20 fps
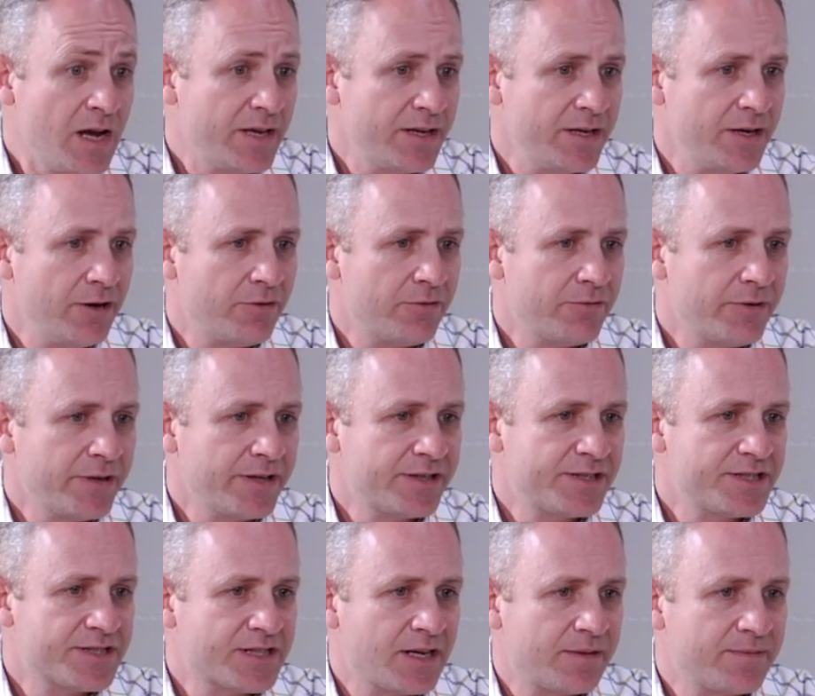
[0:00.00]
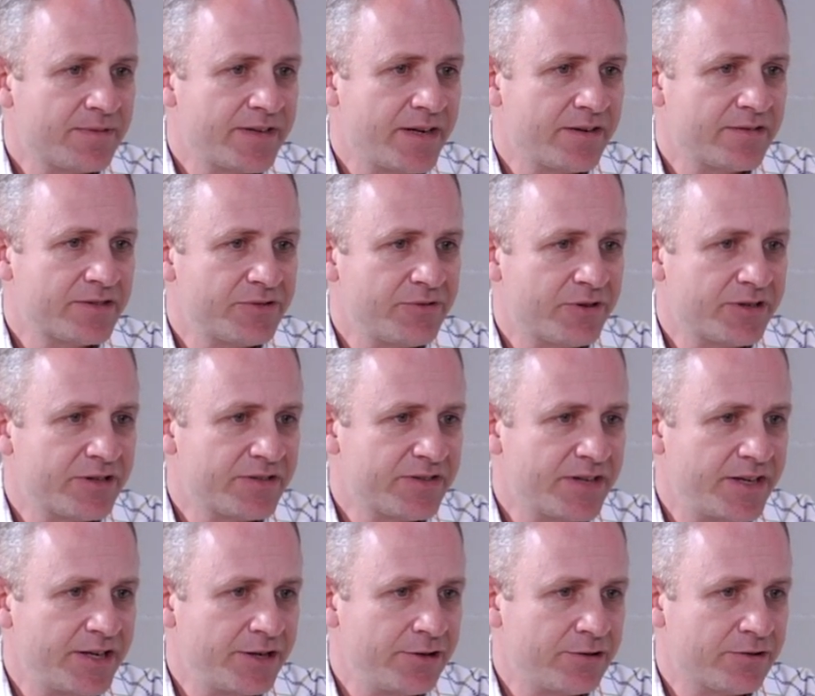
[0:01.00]
You know, it really just comes down to
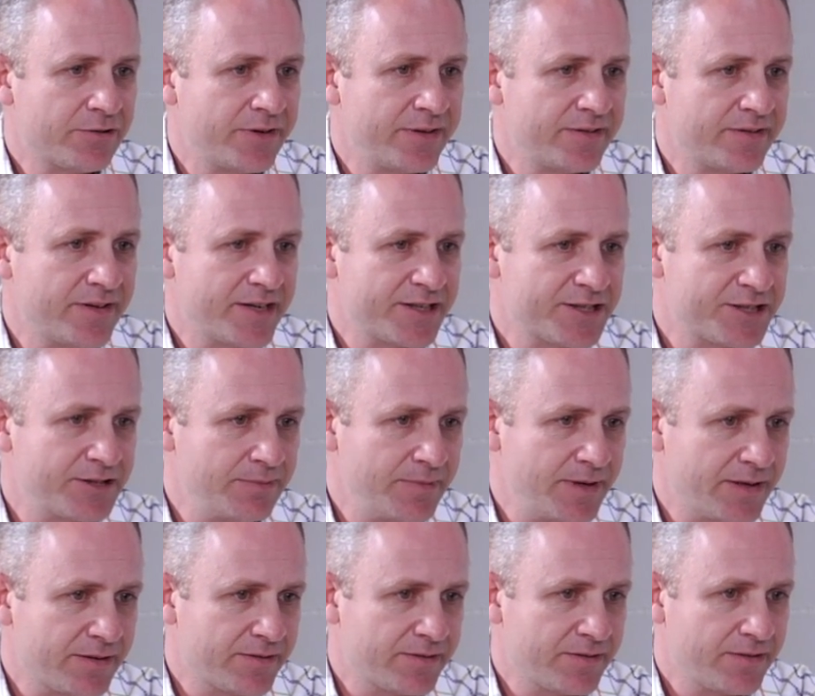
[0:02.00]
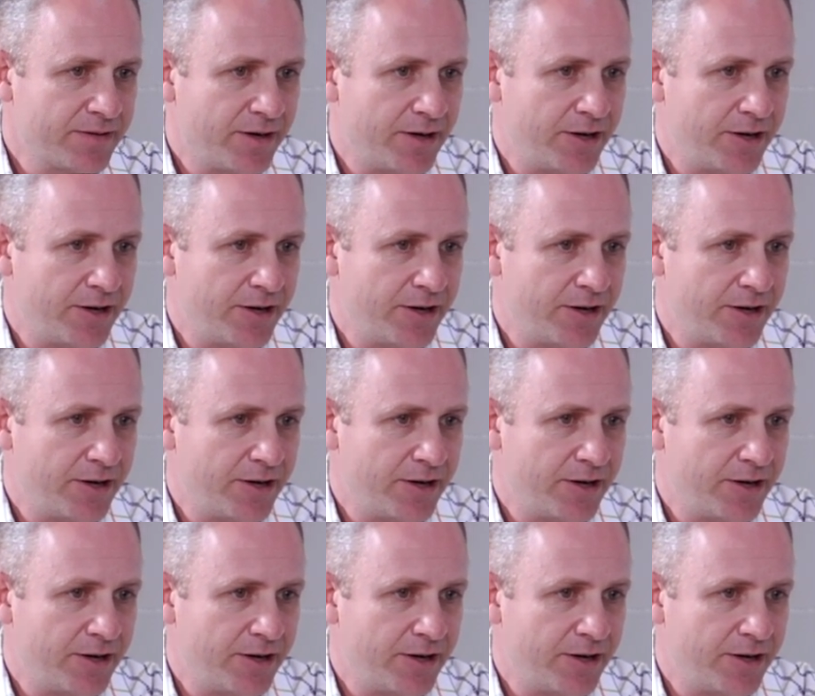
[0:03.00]
understanding your transaction mix.